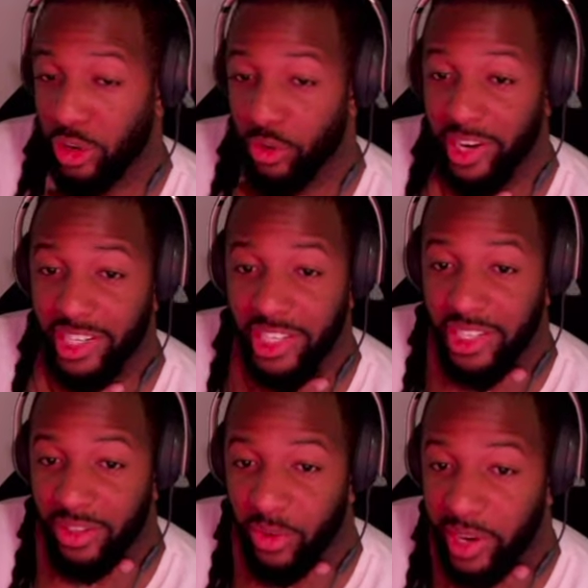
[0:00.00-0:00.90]

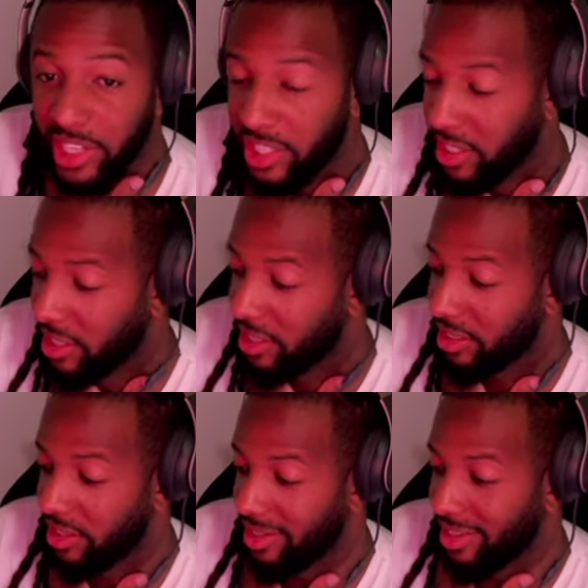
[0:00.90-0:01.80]
Reishi, Reishi
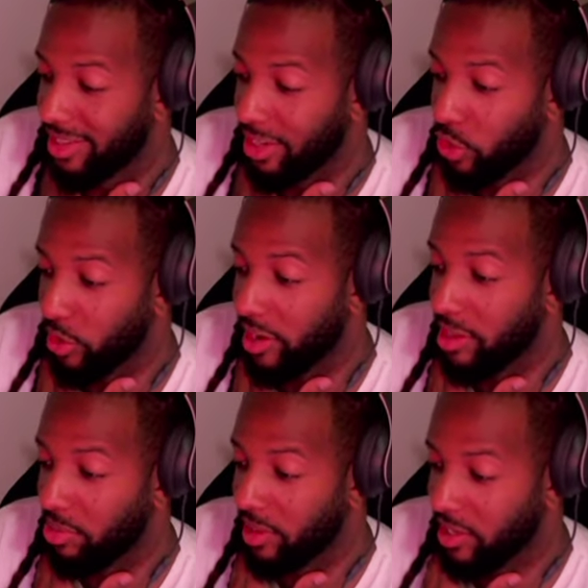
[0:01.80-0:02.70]
to create the
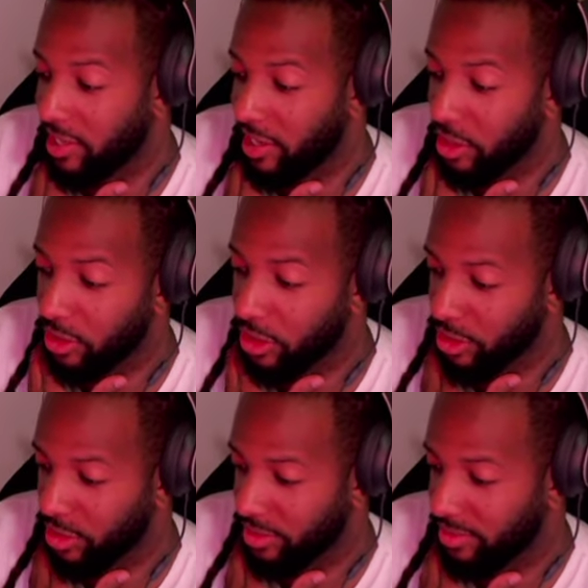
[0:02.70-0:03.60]
place that they go to.